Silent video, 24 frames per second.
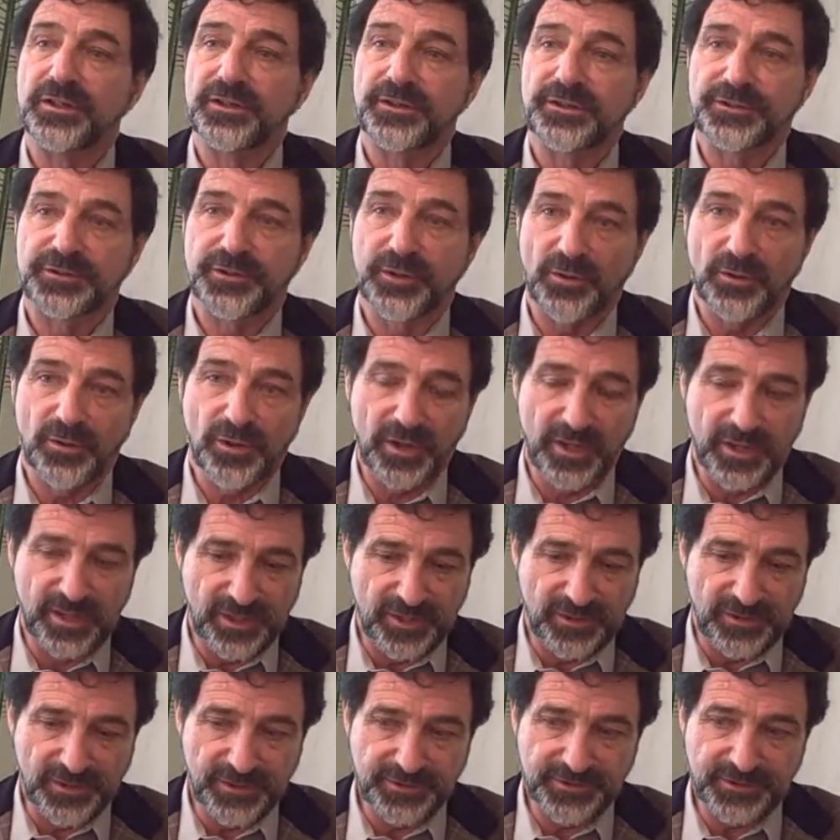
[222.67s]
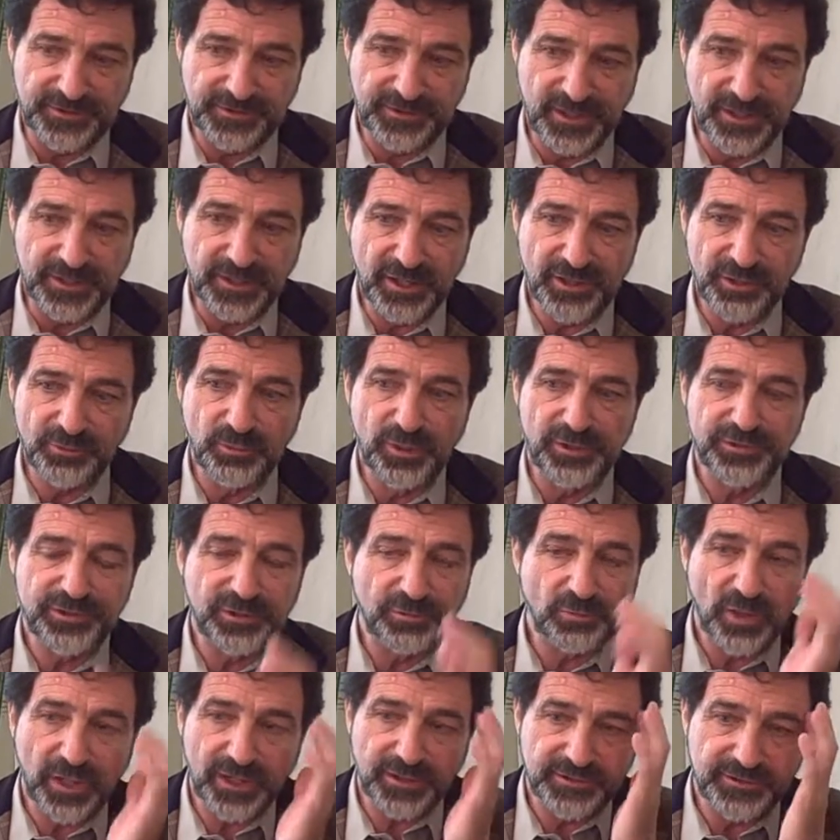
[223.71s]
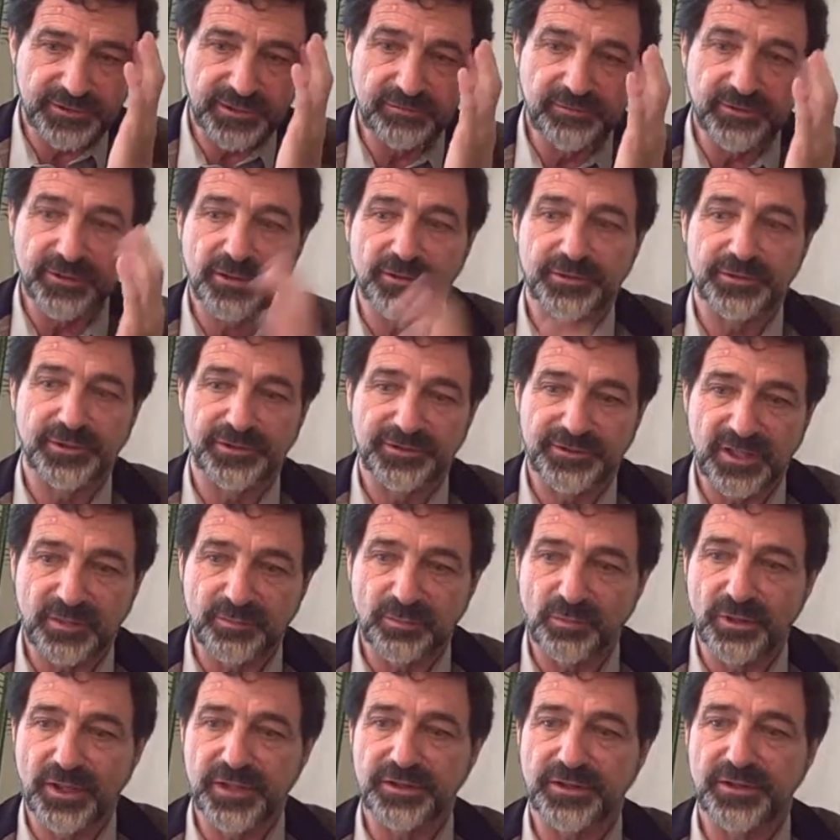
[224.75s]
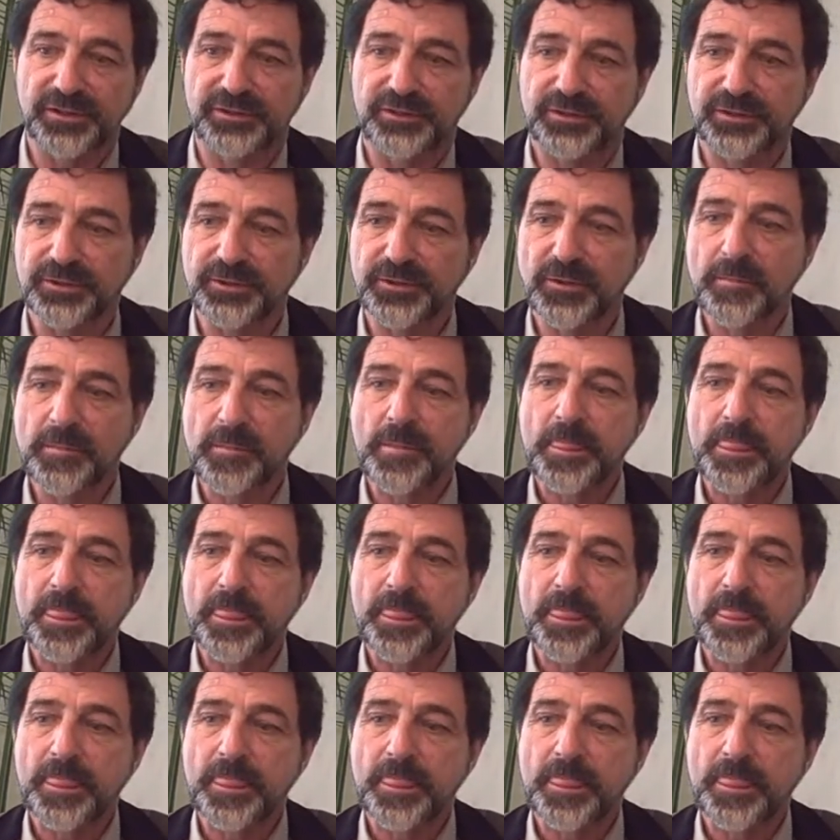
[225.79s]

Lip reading: So this is another reason why it's difficult to separate the two.